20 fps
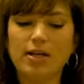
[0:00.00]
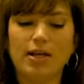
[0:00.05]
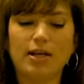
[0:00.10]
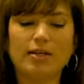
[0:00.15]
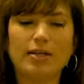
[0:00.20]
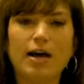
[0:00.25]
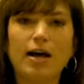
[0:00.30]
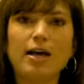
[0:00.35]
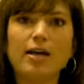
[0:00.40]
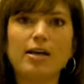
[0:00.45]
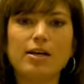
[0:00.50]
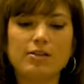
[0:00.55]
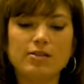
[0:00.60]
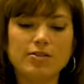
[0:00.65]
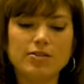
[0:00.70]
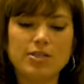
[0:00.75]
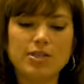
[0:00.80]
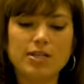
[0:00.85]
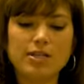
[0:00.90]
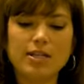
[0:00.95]
and
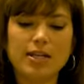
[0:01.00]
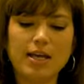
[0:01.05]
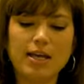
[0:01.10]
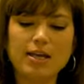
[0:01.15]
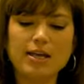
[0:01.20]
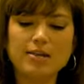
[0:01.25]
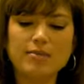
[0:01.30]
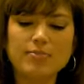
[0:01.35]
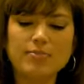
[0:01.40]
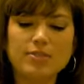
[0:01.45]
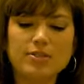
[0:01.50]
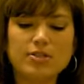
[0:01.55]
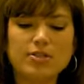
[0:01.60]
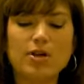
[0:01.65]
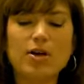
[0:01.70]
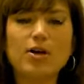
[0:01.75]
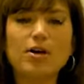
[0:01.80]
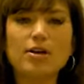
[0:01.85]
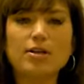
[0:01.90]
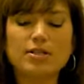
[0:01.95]
high-energy games,
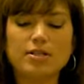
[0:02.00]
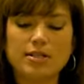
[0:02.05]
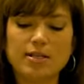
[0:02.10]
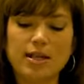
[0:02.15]
songs,